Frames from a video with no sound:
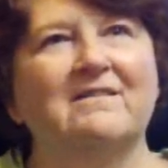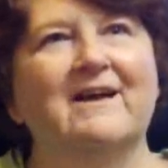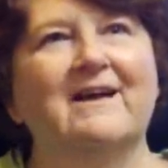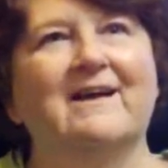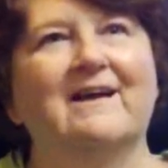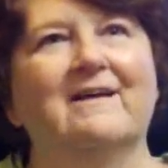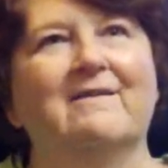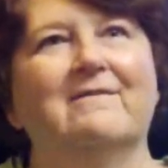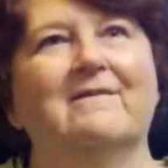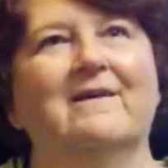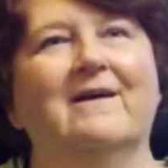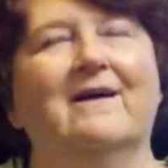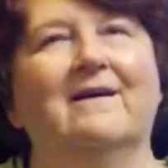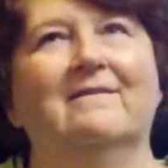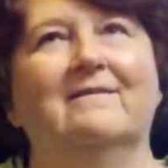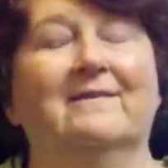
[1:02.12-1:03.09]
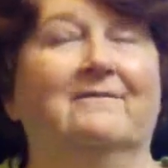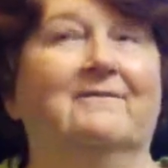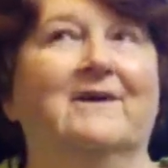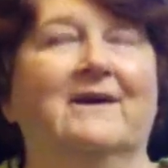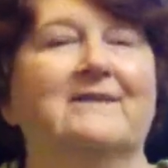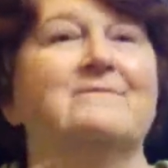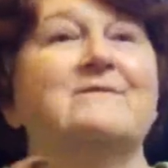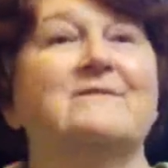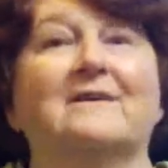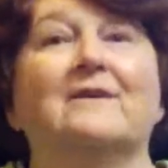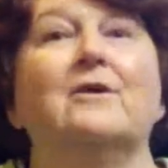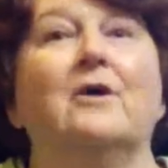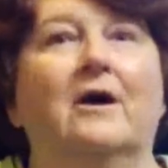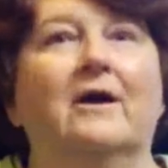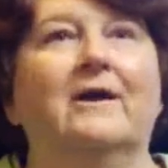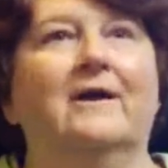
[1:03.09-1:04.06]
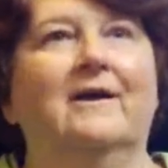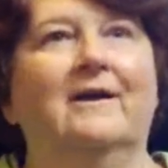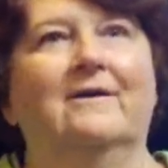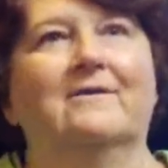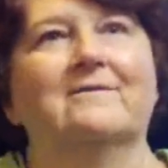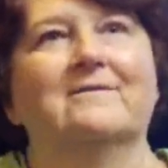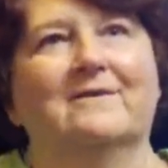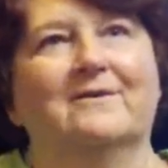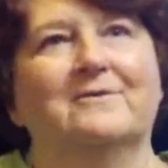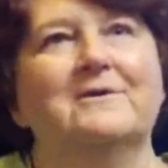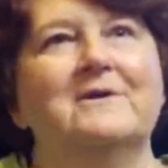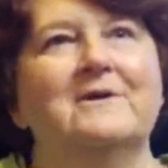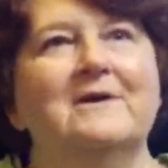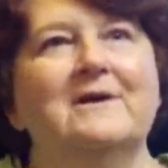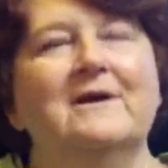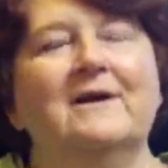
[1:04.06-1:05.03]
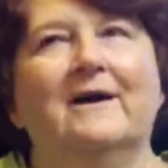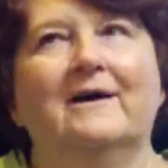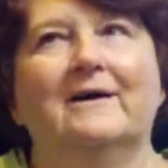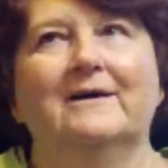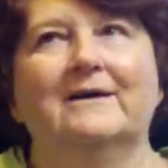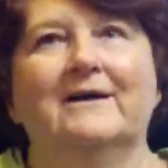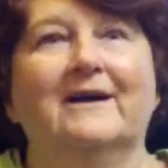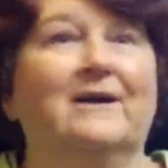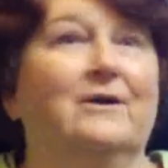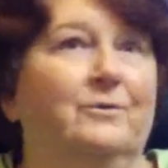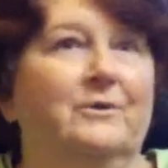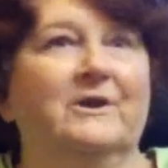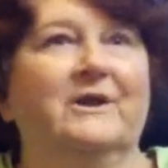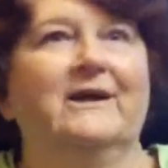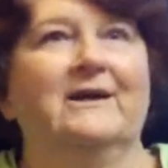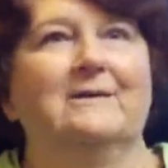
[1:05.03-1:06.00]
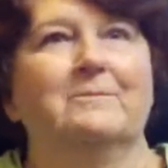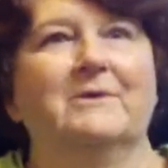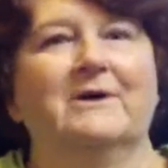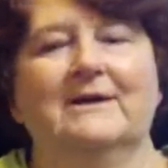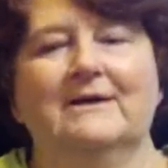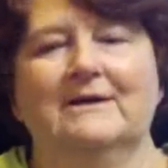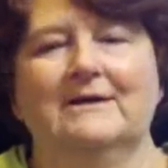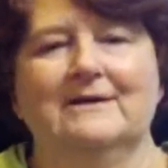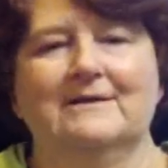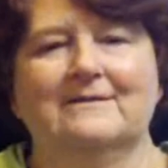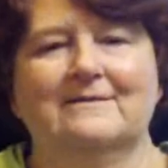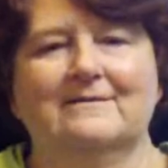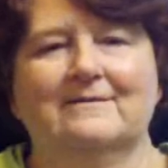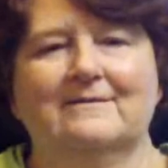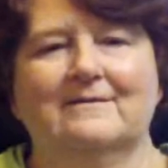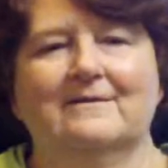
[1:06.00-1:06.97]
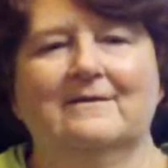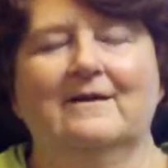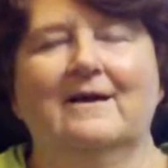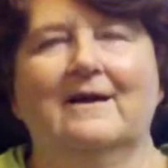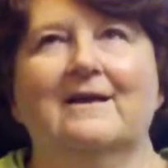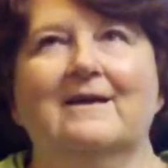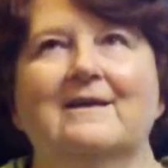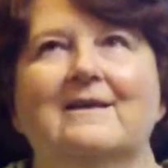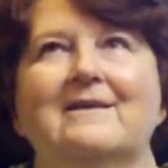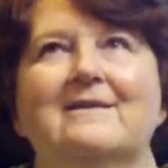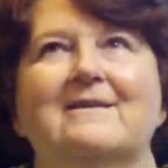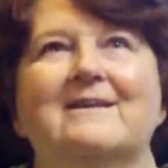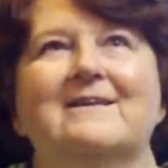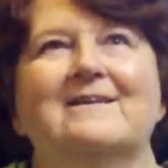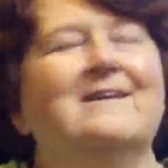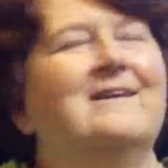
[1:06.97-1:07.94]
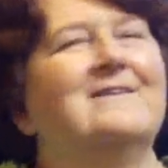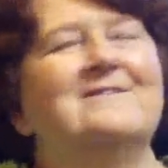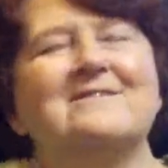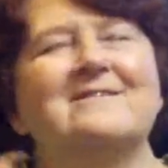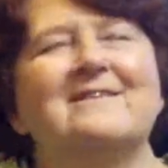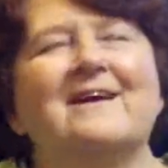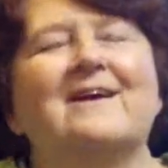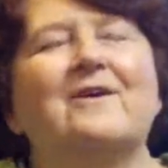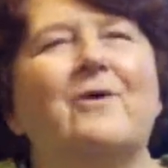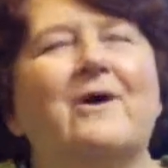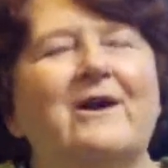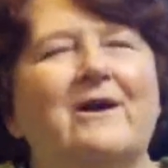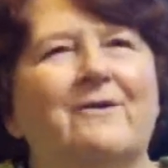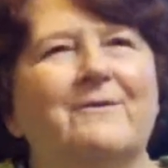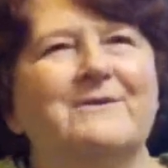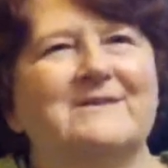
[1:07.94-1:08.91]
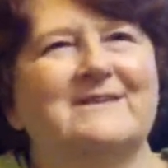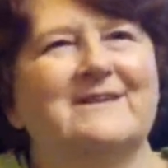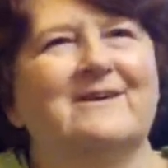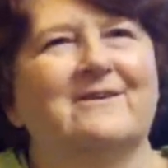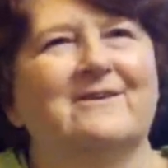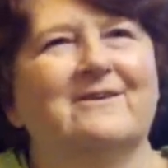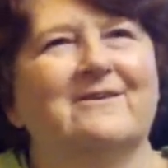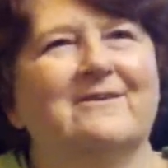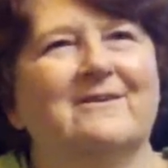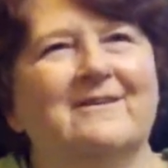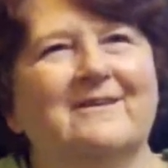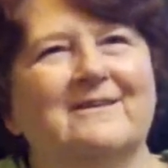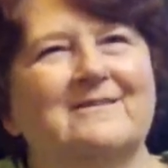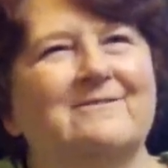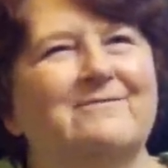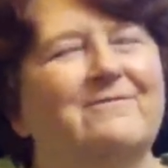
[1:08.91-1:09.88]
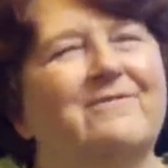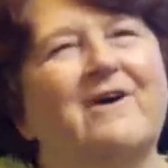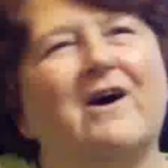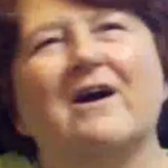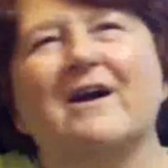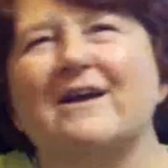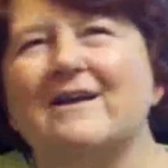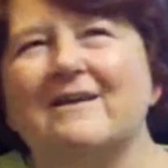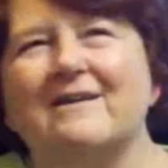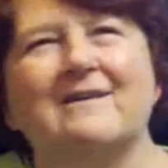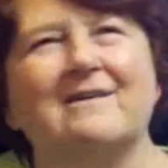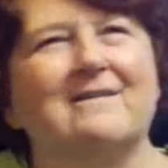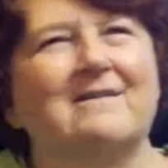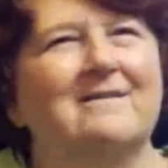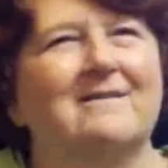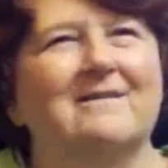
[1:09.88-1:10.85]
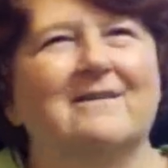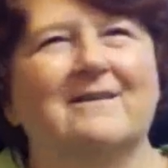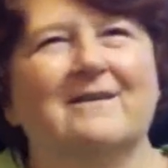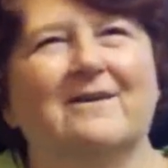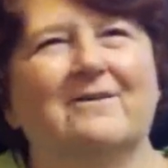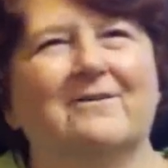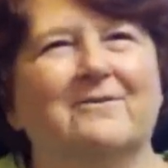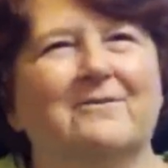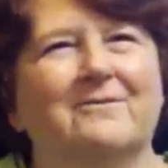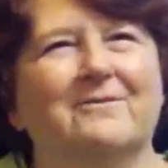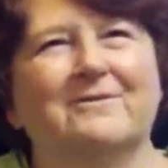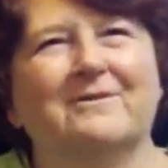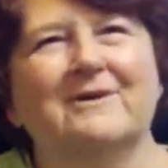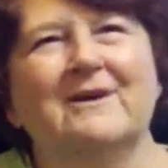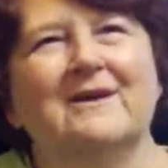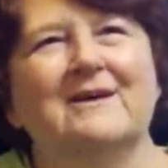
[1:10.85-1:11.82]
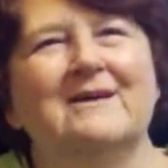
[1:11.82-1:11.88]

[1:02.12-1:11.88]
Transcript: like well, I'm still on it now, so I can relate, but it's, you're just not quite always there. You're in this foggy, you know,